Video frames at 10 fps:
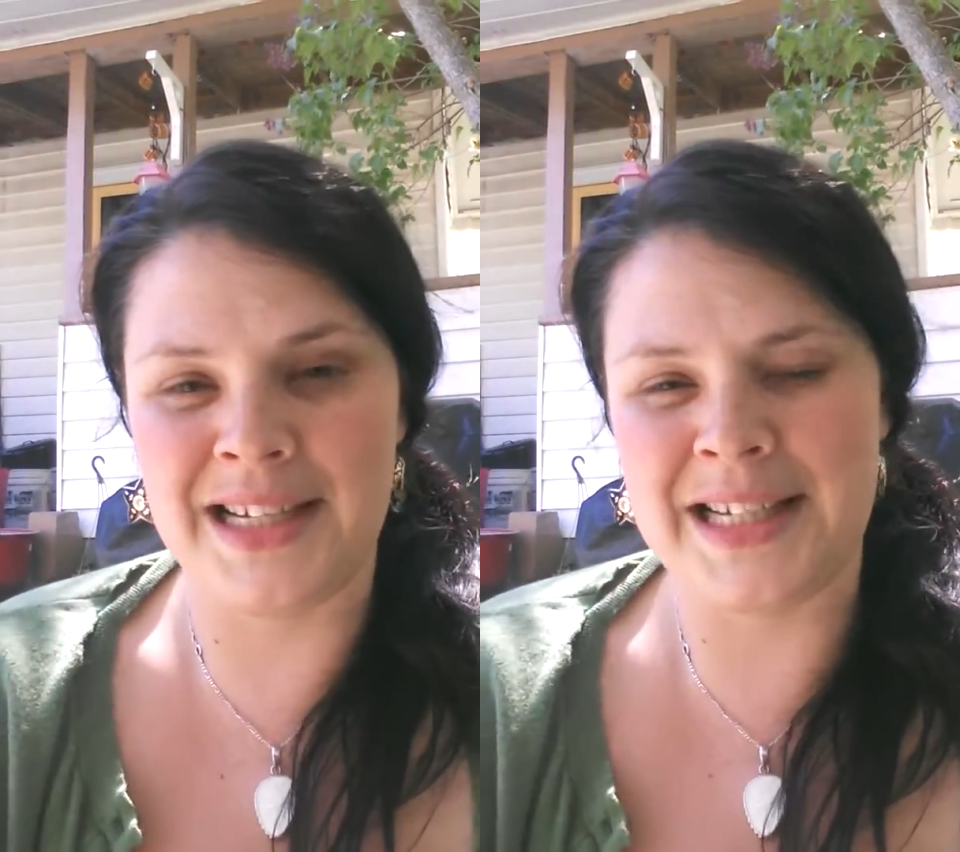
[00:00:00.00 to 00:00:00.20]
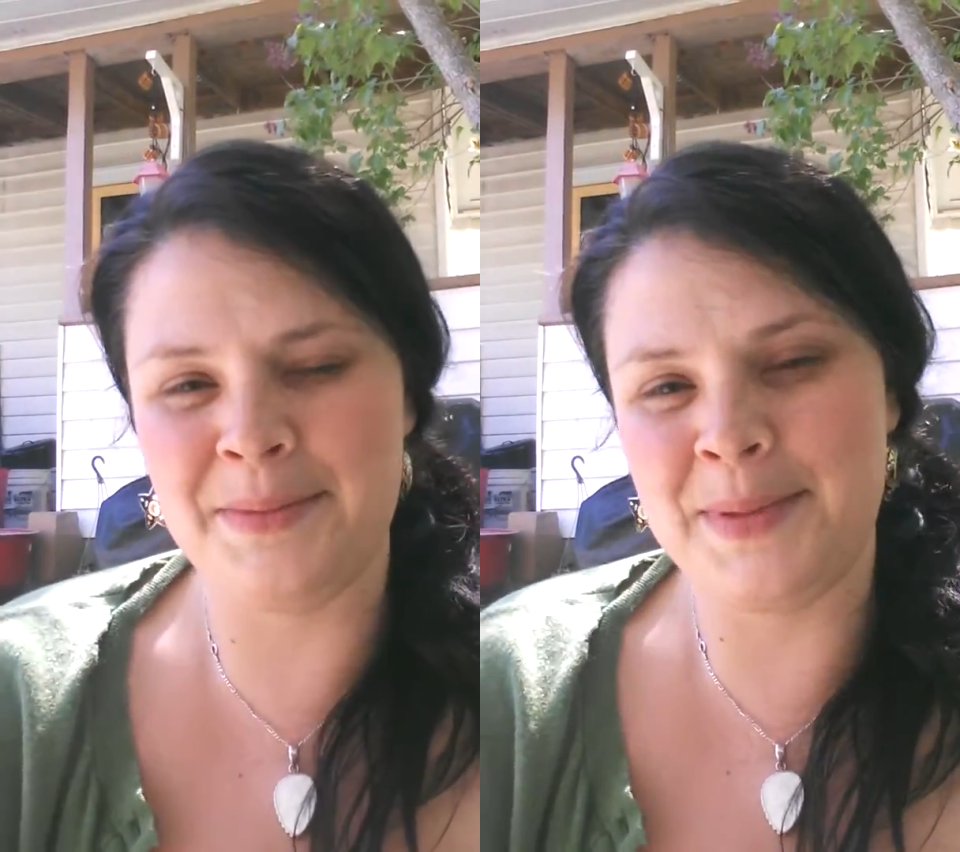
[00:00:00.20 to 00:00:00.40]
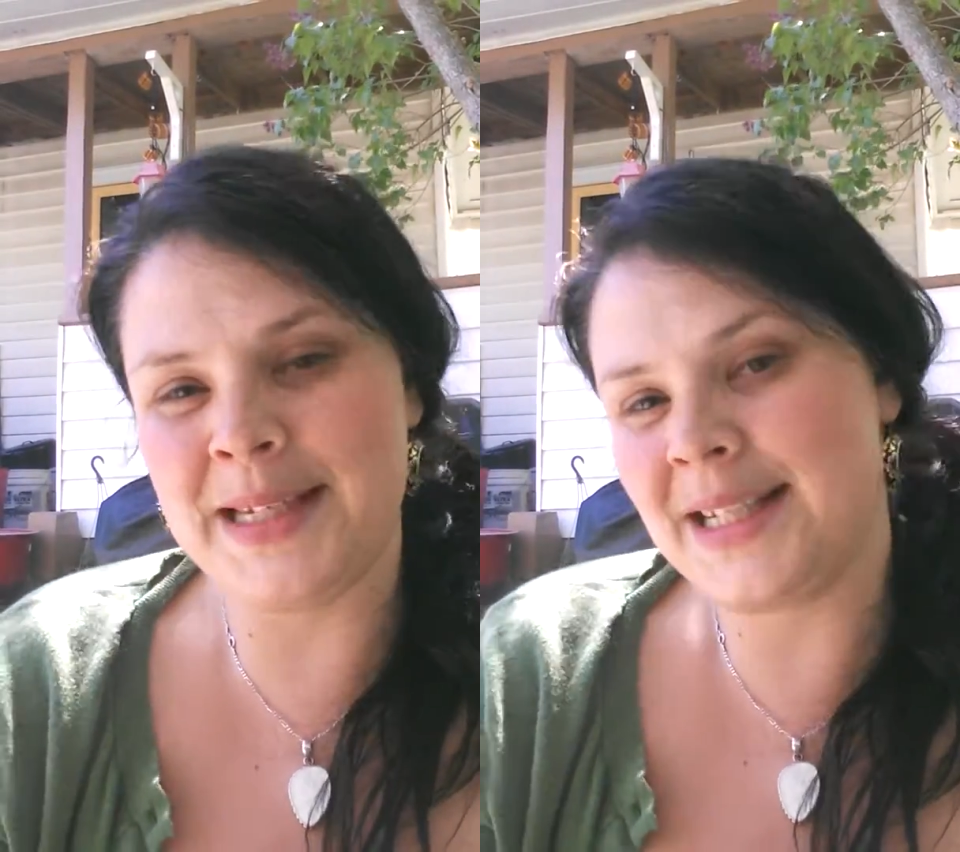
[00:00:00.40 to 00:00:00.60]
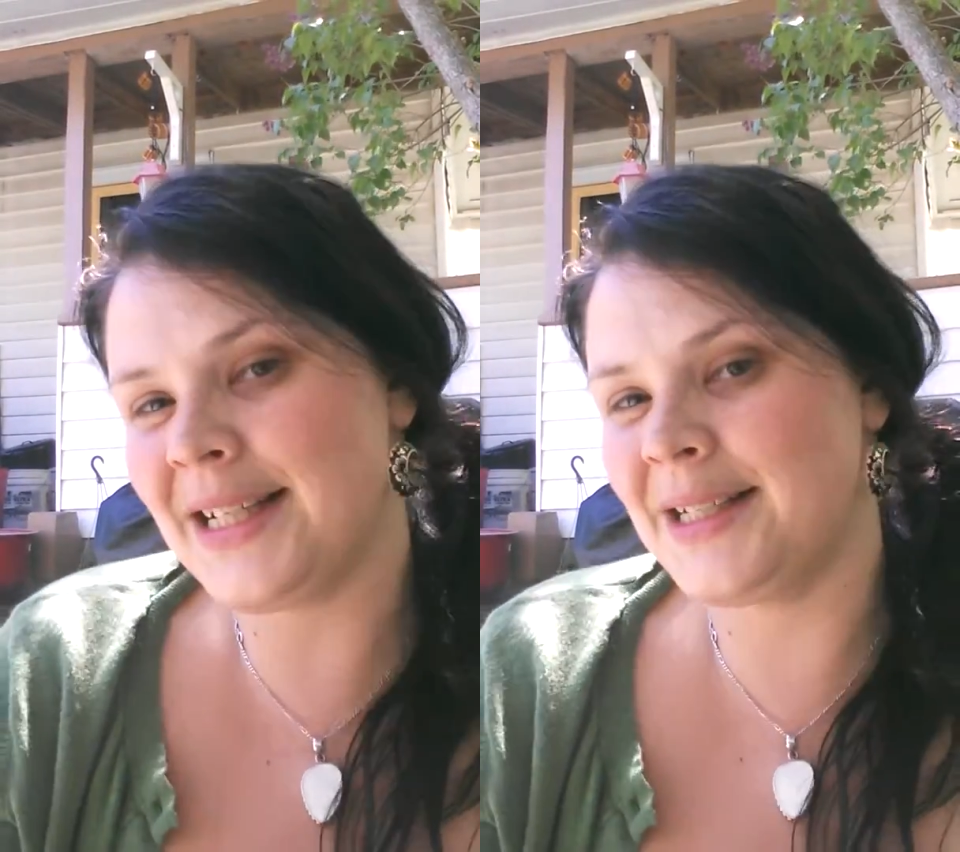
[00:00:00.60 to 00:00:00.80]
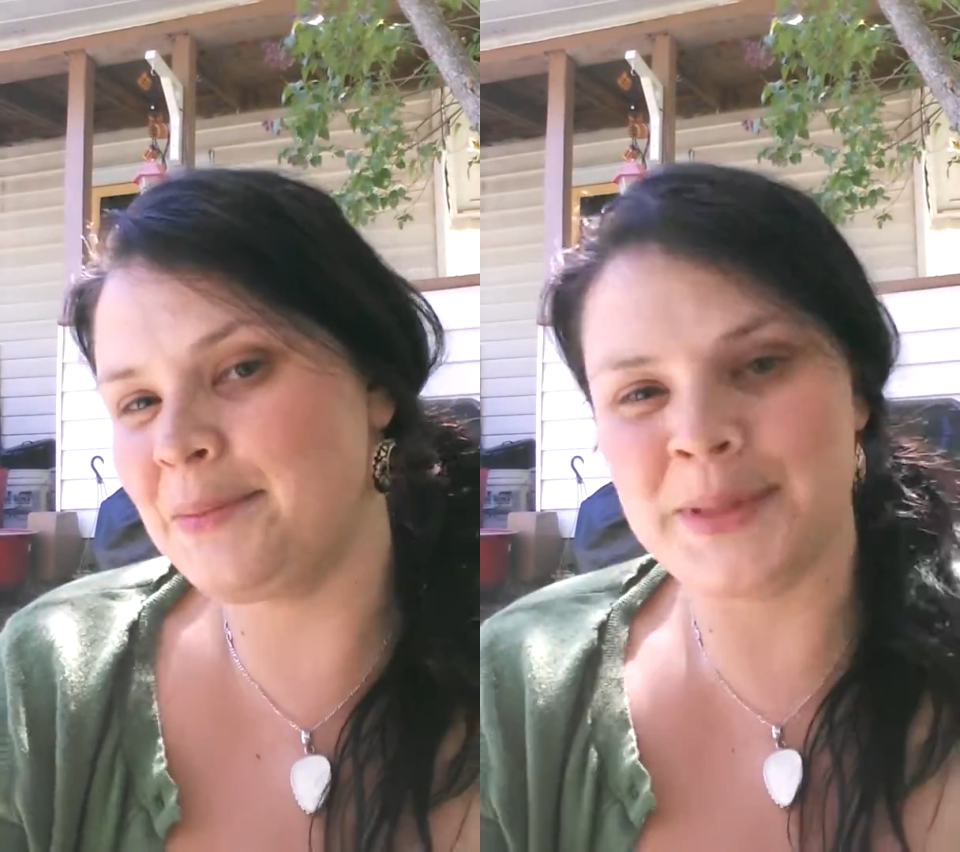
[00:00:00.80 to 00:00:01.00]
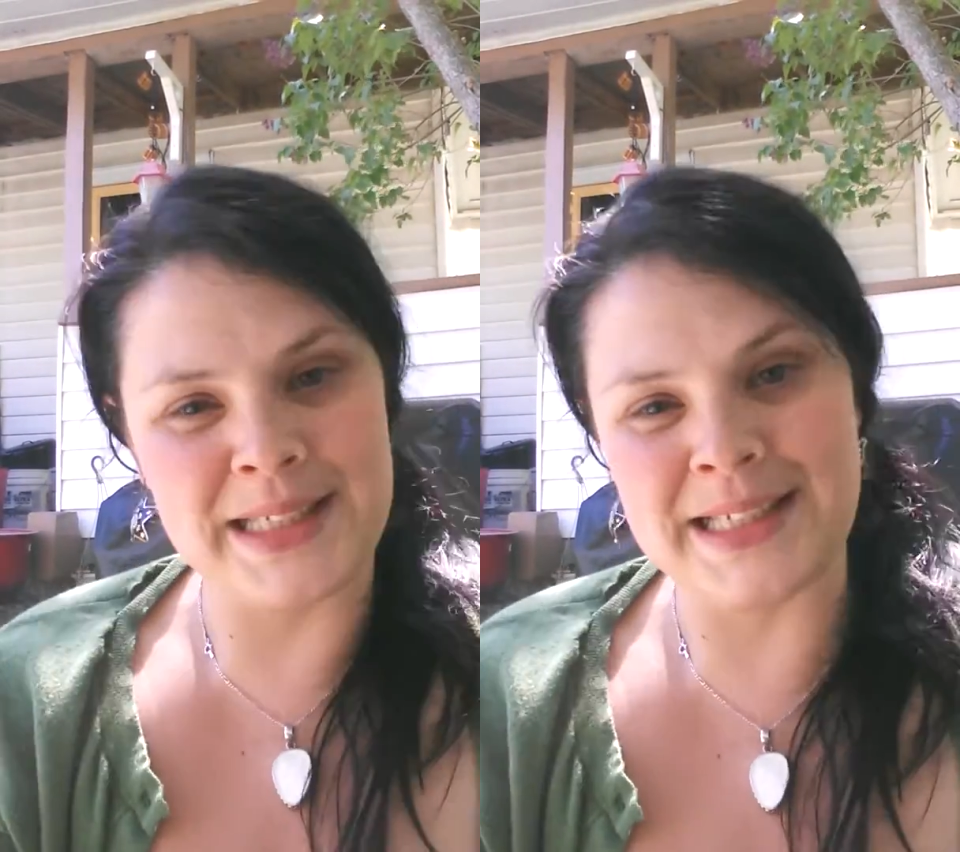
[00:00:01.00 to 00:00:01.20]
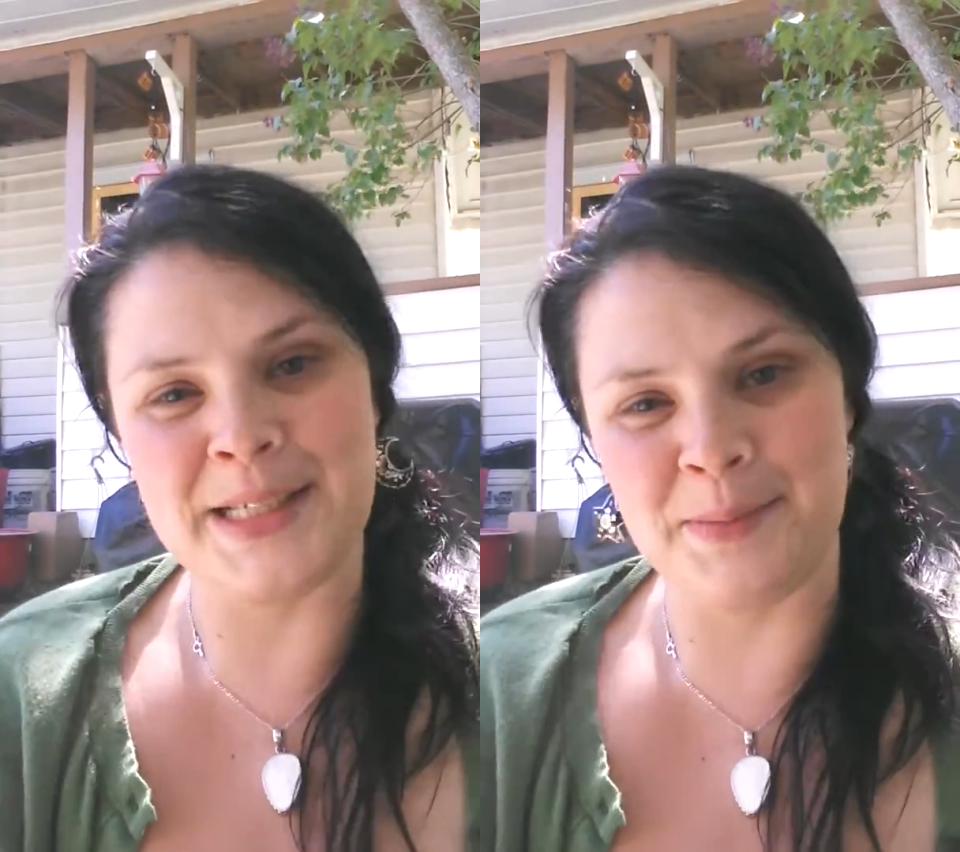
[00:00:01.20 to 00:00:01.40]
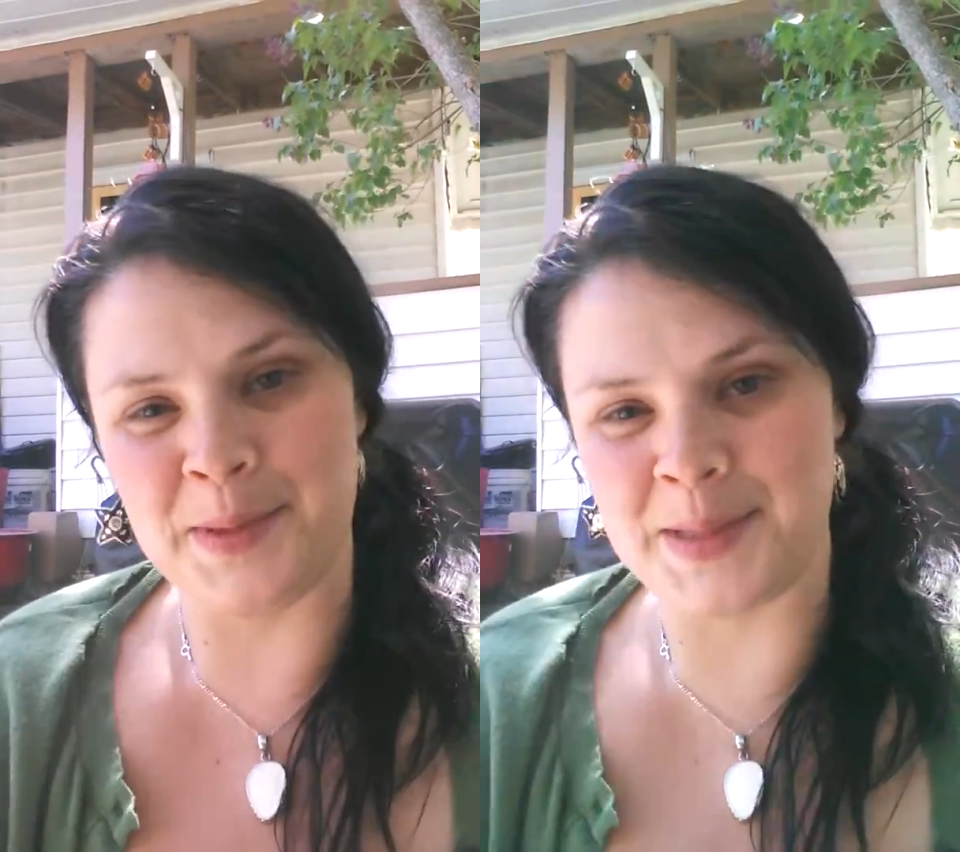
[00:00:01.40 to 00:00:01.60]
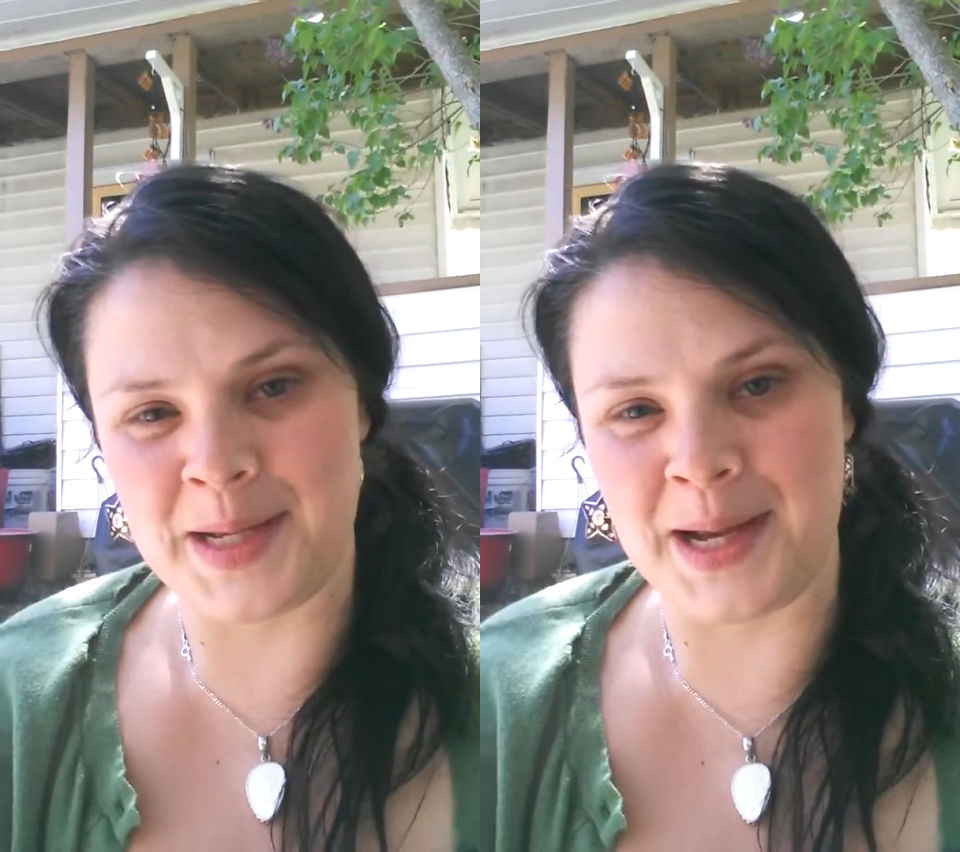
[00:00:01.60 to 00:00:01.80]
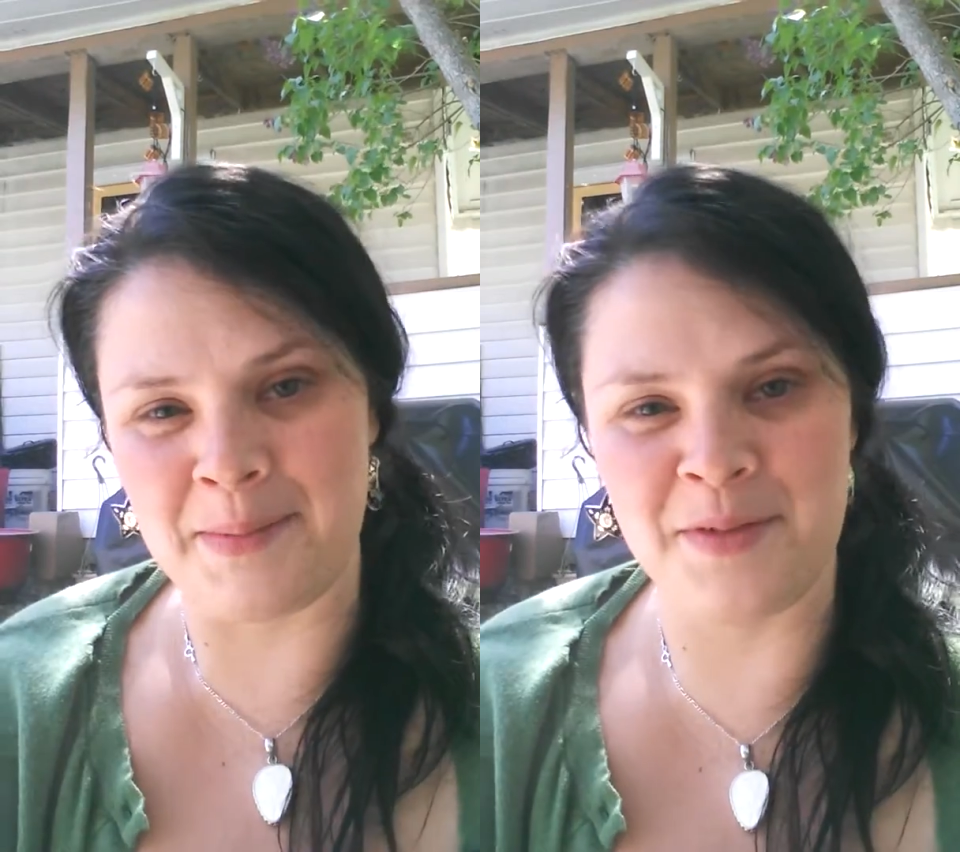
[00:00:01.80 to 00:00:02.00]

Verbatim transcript: it can be an unpredictable time.